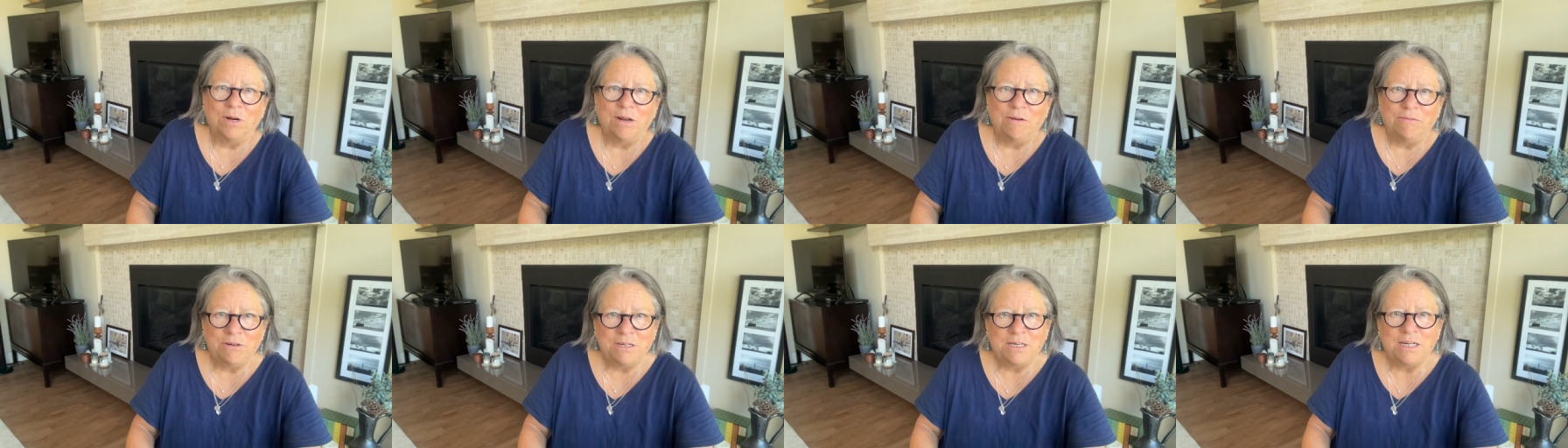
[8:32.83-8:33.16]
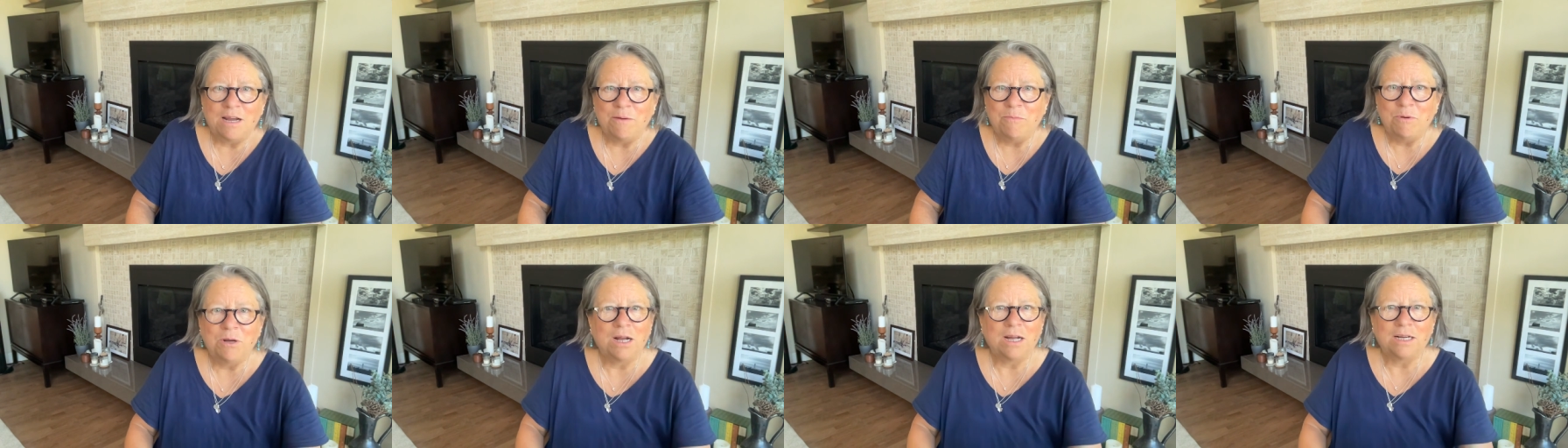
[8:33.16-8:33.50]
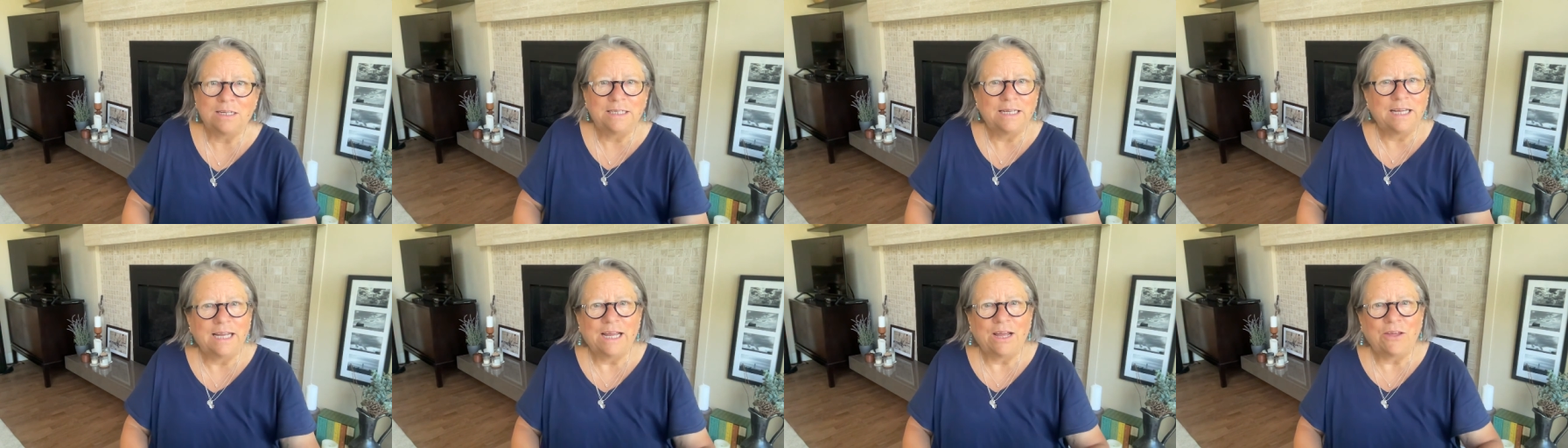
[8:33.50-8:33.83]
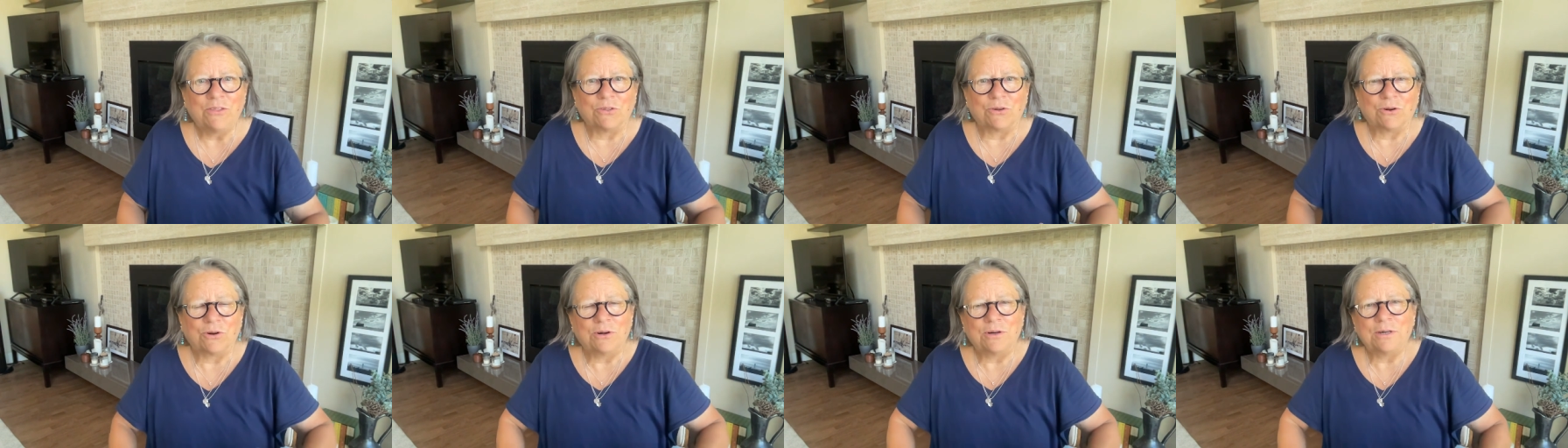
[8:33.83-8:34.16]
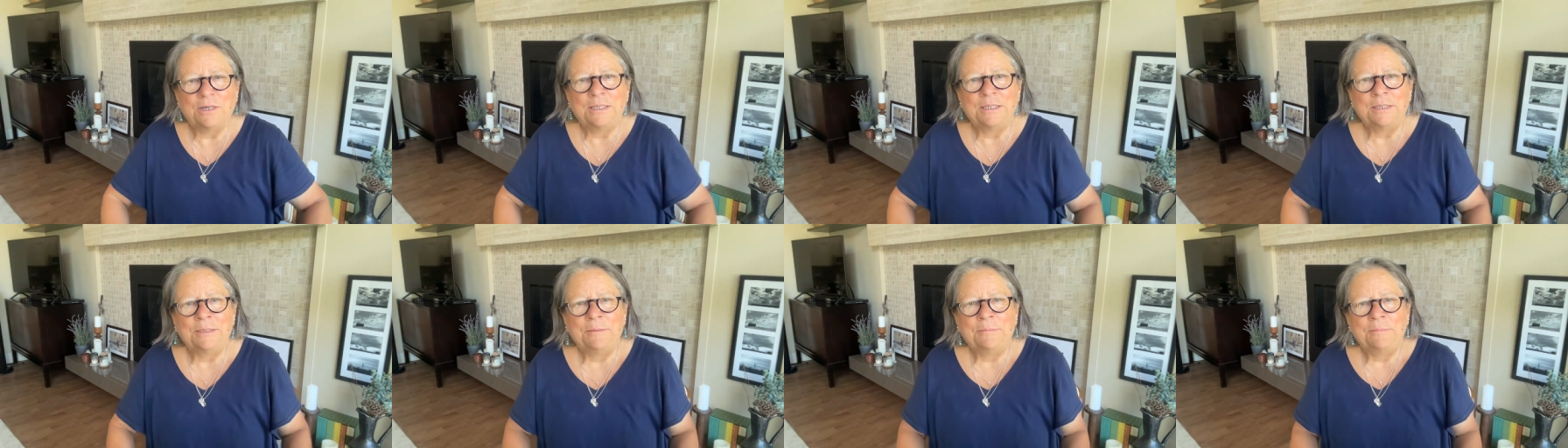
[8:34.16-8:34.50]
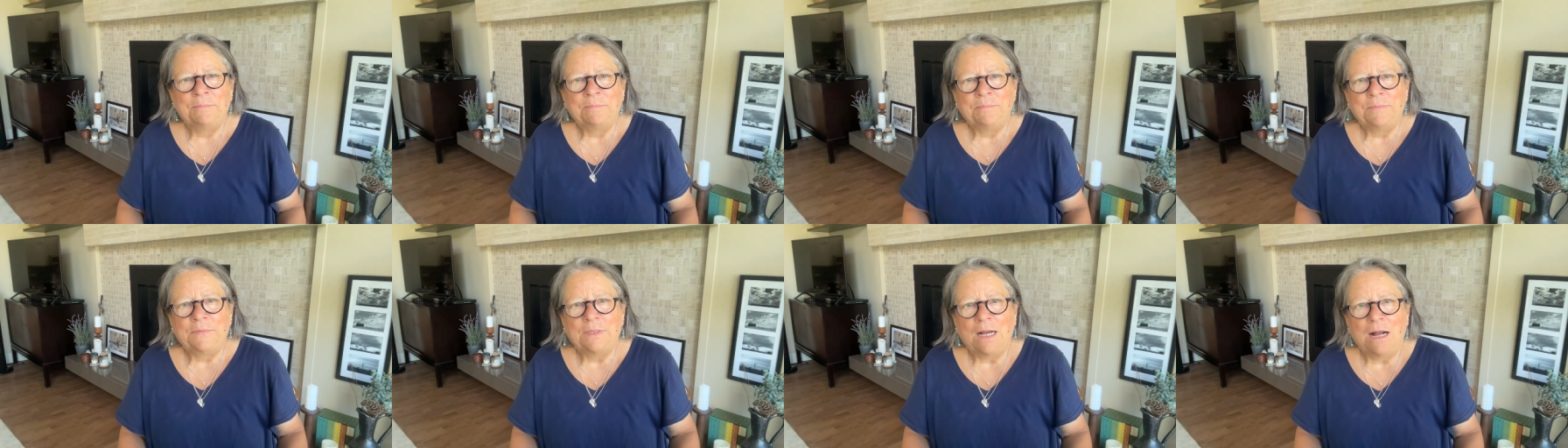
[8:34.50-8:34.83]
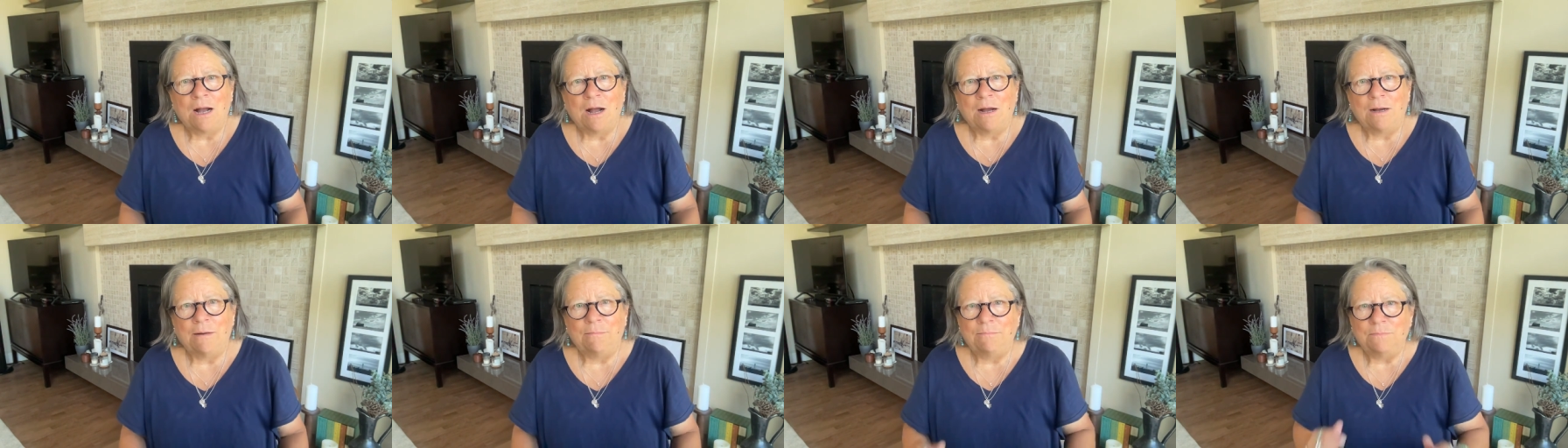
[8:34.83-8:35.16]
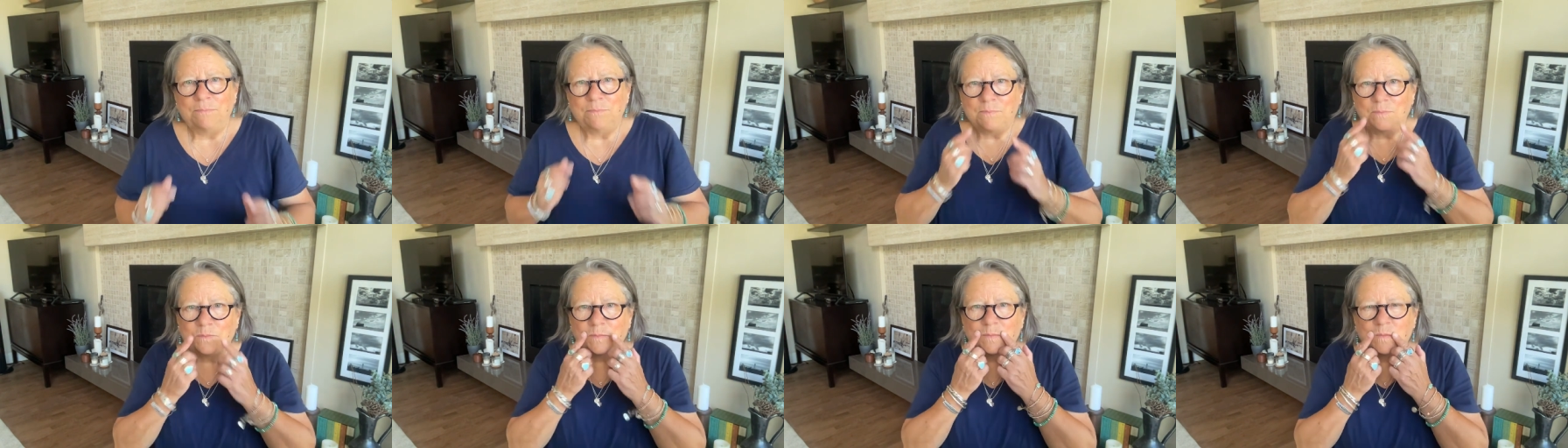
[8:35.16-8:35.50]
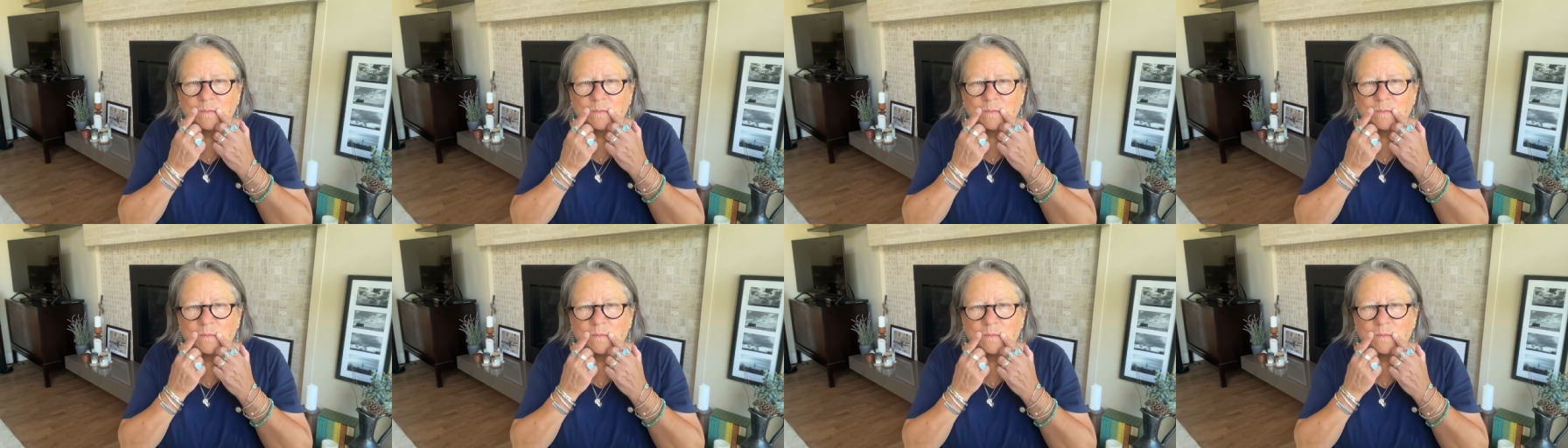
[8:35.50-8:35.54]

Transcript: every time we got together, um,